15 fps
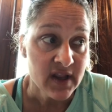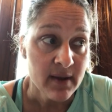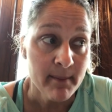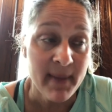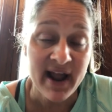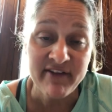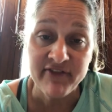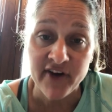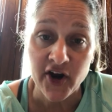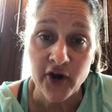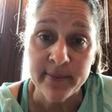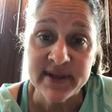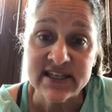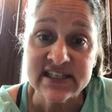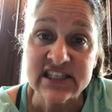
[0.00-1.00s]
My
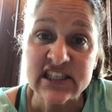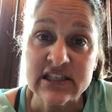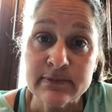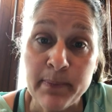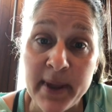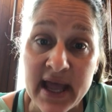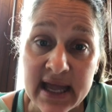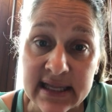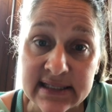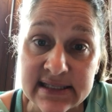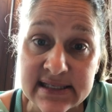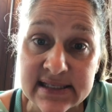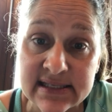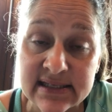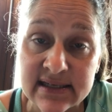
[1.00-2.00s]
verb is
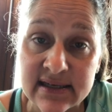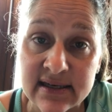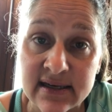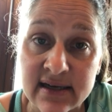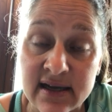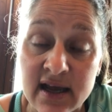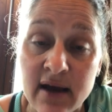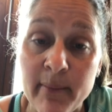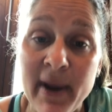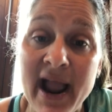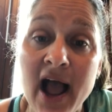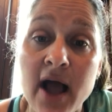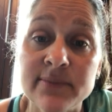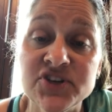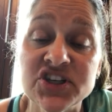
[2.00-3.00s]
spins. My
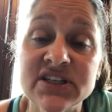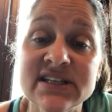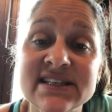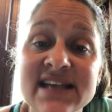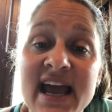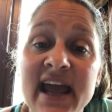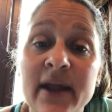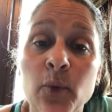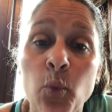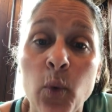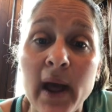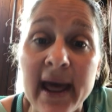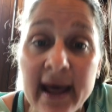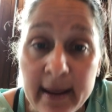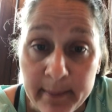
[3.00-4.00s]
object is a
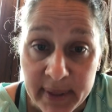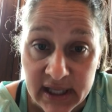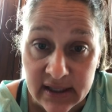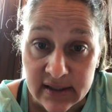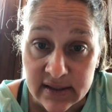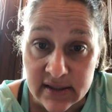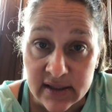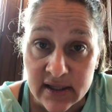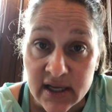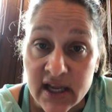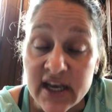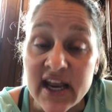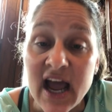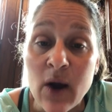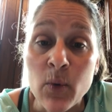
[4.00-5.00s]
web.
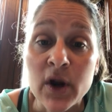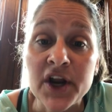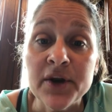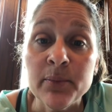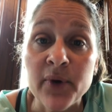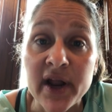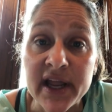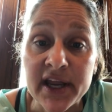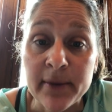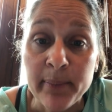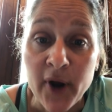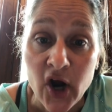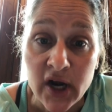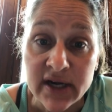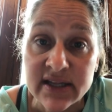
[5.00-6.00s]
Now we're going to break it
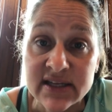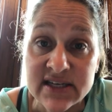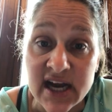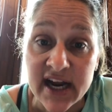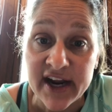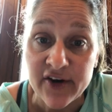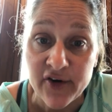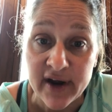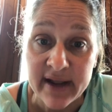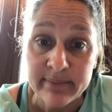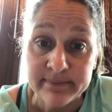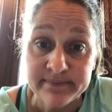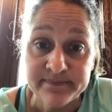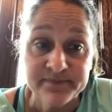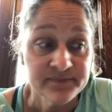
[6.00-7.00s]
apart in the diagram.
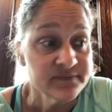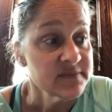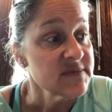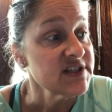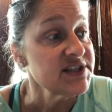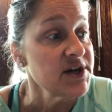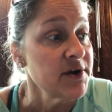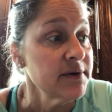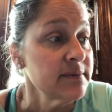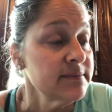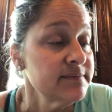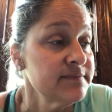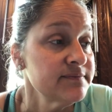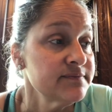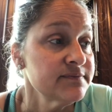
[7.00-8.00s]
So,
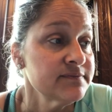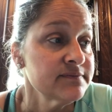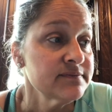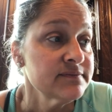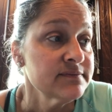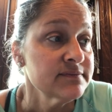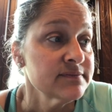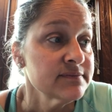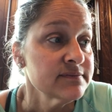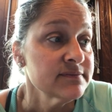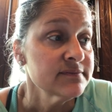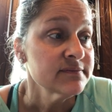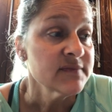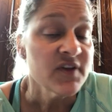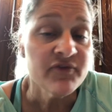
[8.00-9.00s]

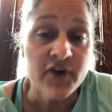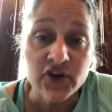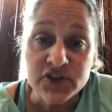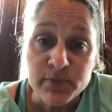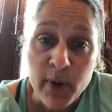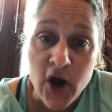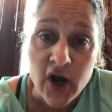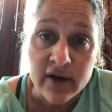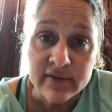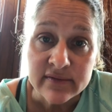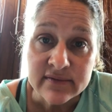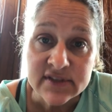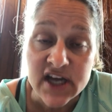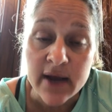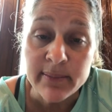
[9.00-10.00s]
first part,
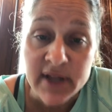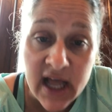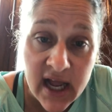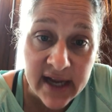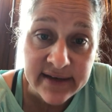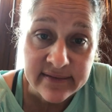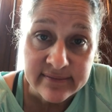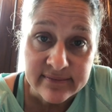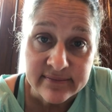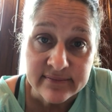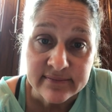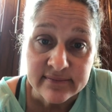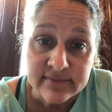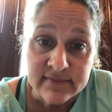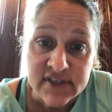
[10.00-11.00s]
top line,
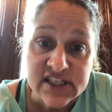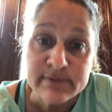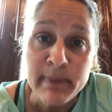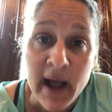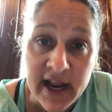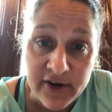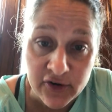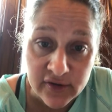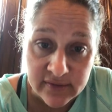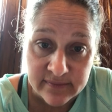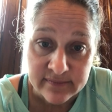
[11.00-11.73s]
spider.